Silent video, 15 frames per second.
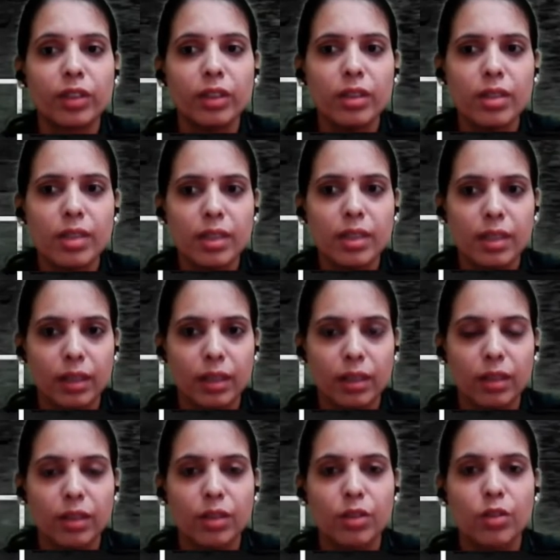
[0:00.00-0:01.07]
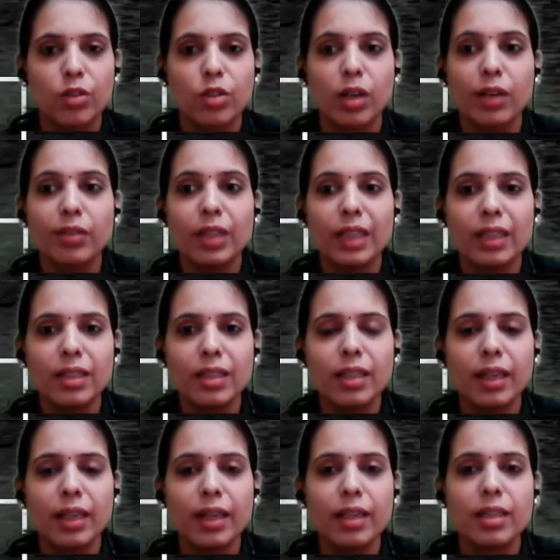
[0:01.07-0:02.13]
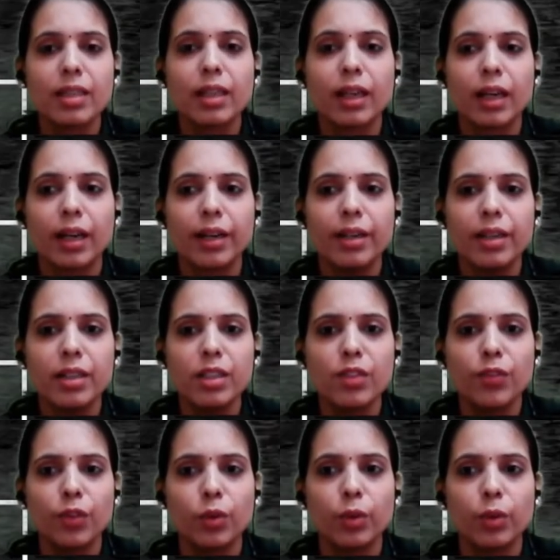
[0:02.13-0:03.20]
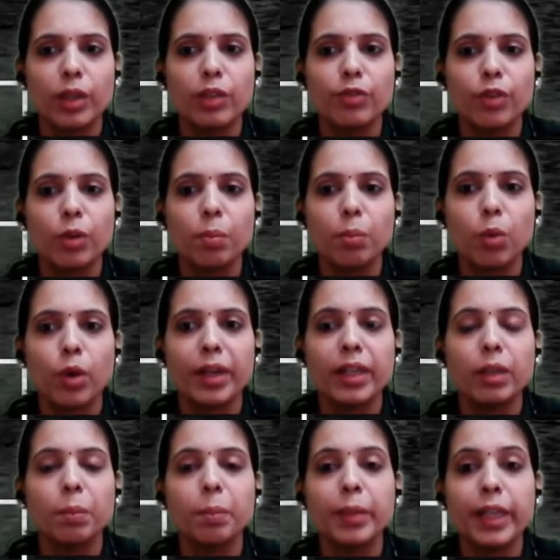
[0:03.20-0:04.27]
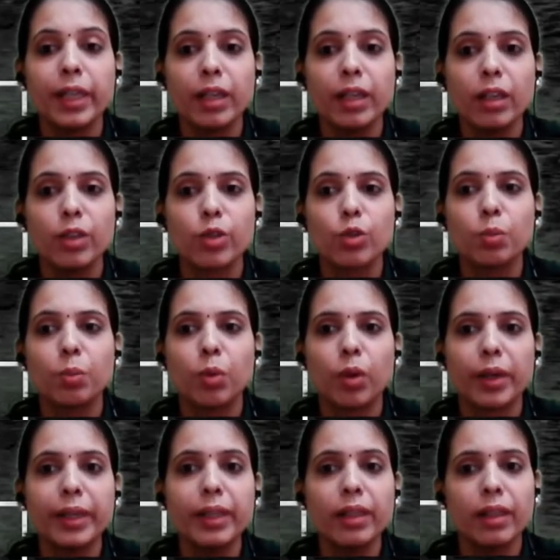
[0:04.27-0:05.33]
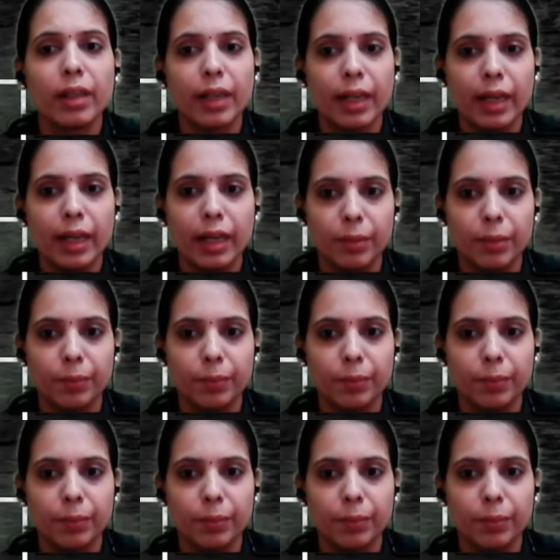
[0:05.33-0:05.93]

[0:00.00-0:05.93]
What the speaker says: cell. So now in this case, the current is flowing from point B to point A.